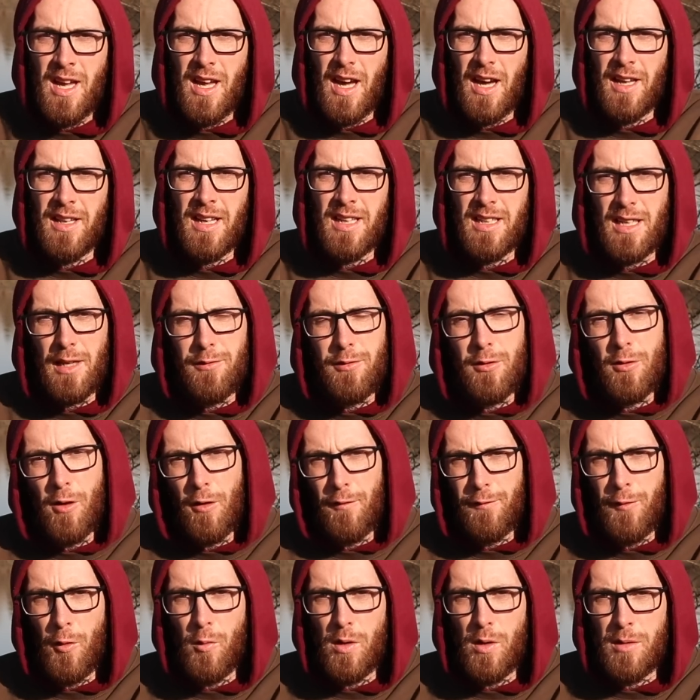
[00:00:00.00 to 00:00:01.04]
and then if you've got
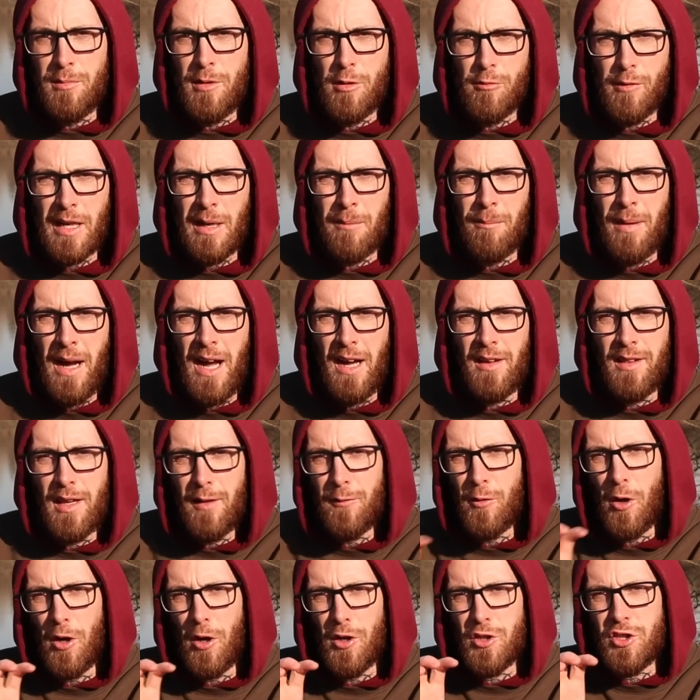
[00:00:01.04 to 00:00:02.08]
40mm rigging pattern, they've
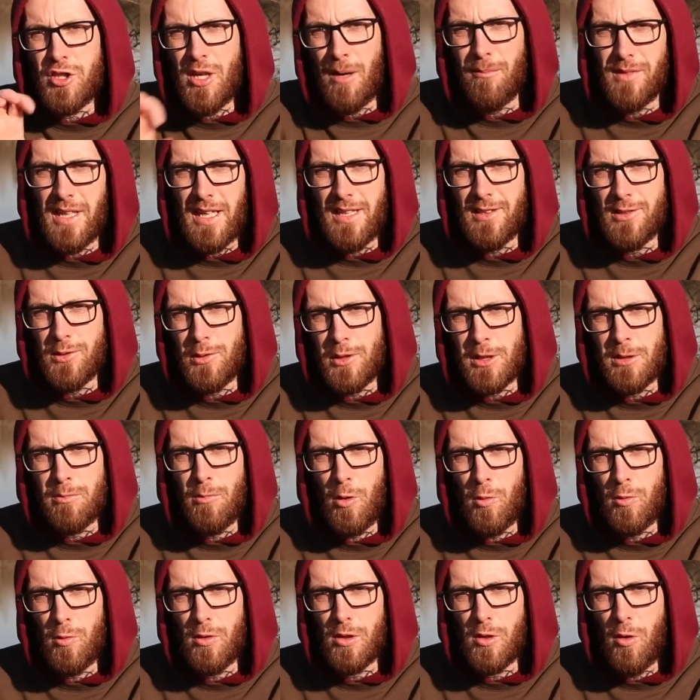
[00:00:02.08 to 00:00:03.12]
got to jump down to a
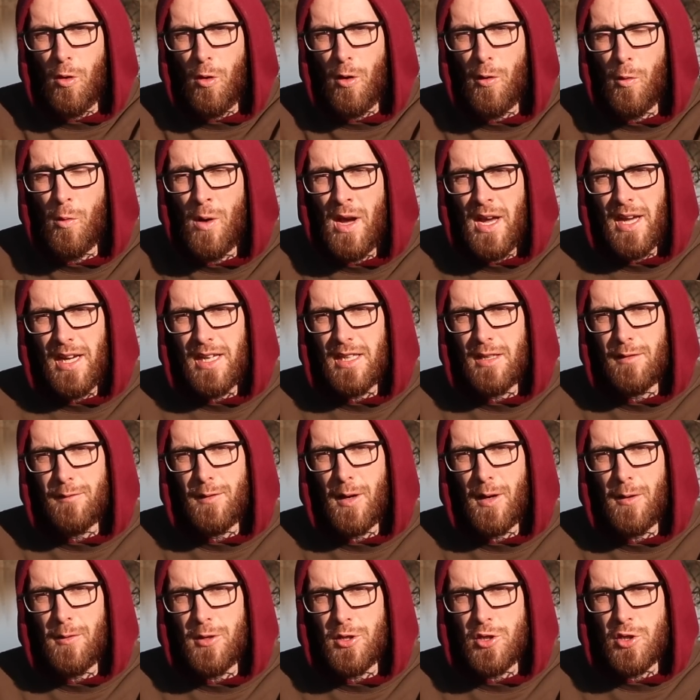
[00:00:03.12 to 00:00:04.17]
smaller coil in a
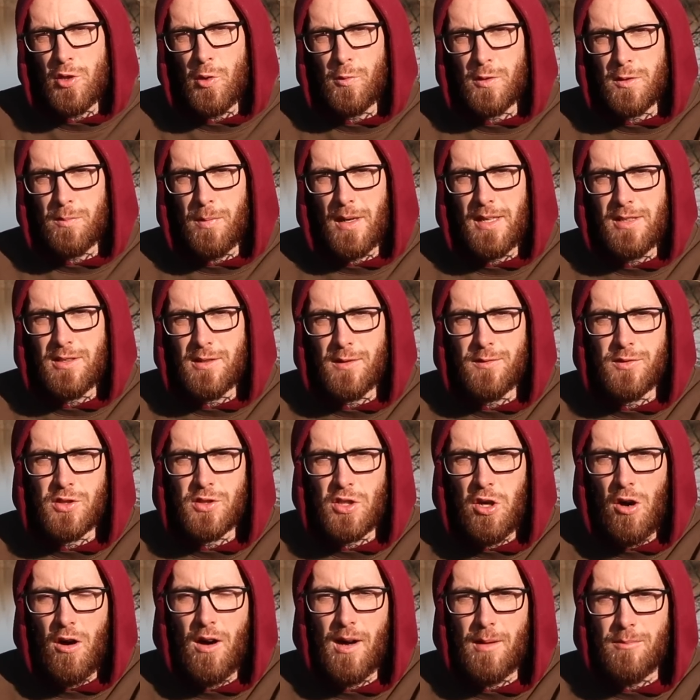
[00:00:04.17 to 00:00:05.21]
very short space of
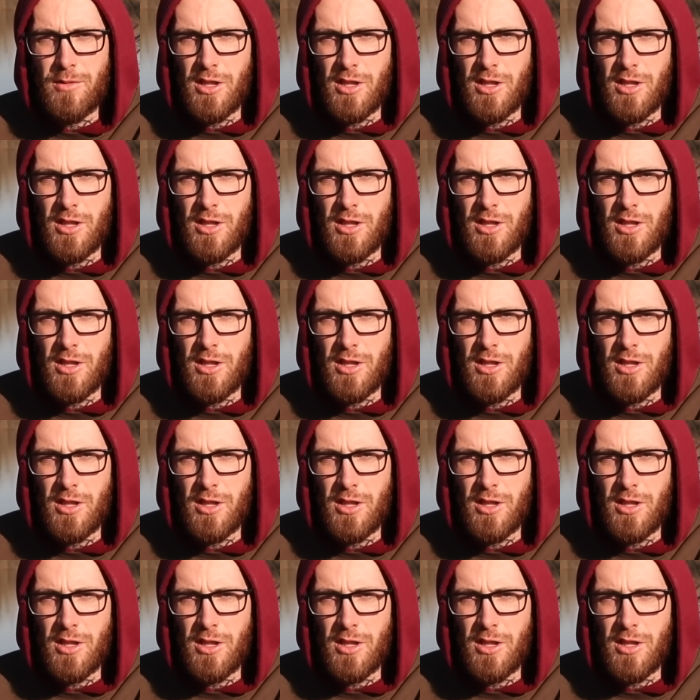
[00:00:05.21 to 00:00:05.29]
time.